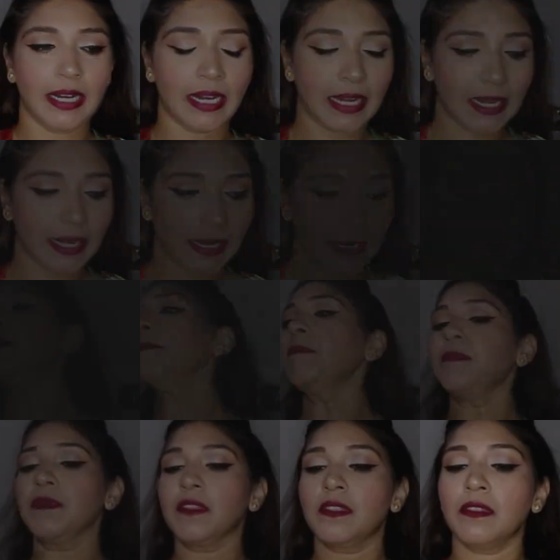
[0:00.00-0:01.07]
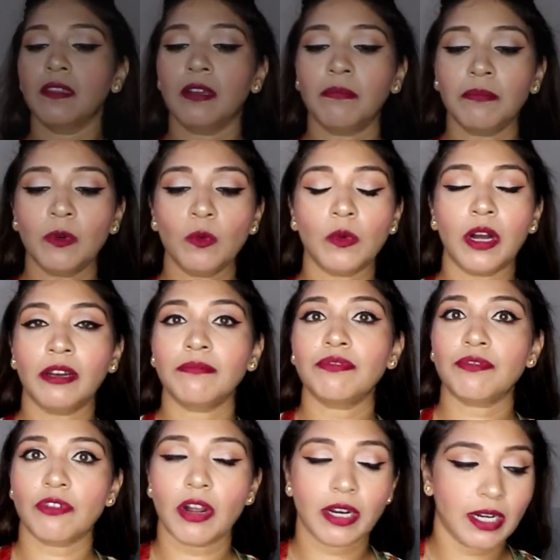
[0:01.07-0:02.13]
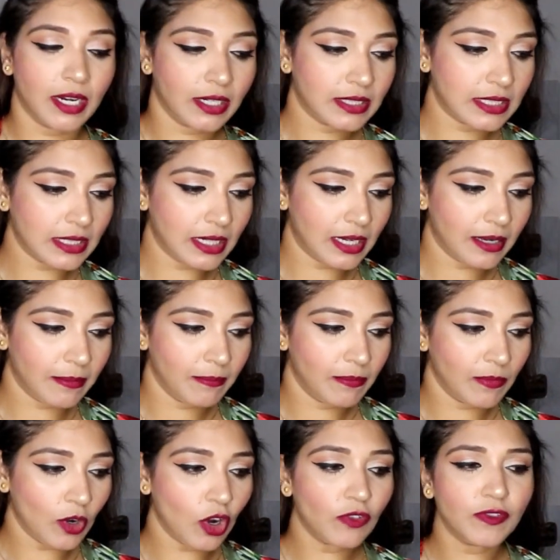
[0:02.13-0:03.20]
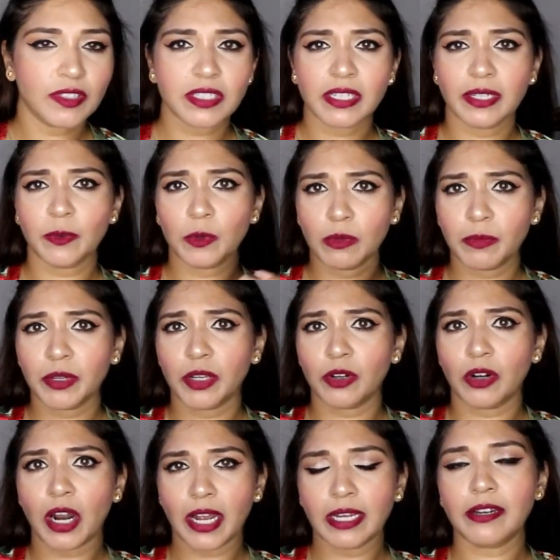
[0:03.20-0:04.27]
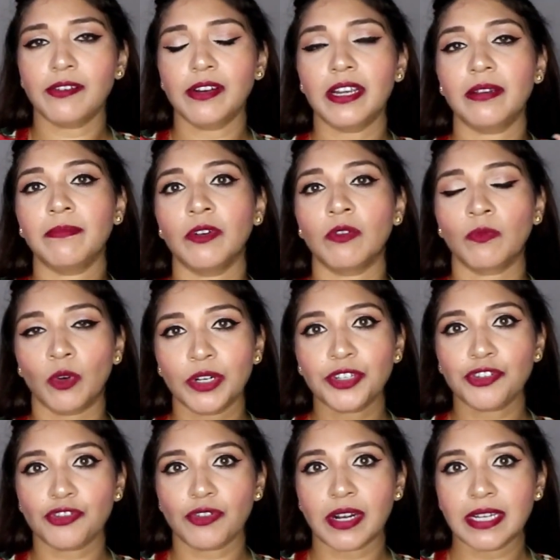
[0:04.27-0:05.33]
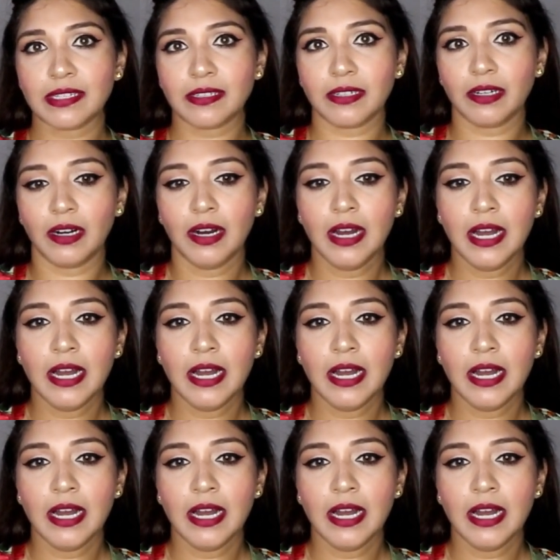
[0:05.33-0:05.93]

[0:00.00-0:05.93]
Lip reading: Number one product obviously will be your eye cream, your moisturizer,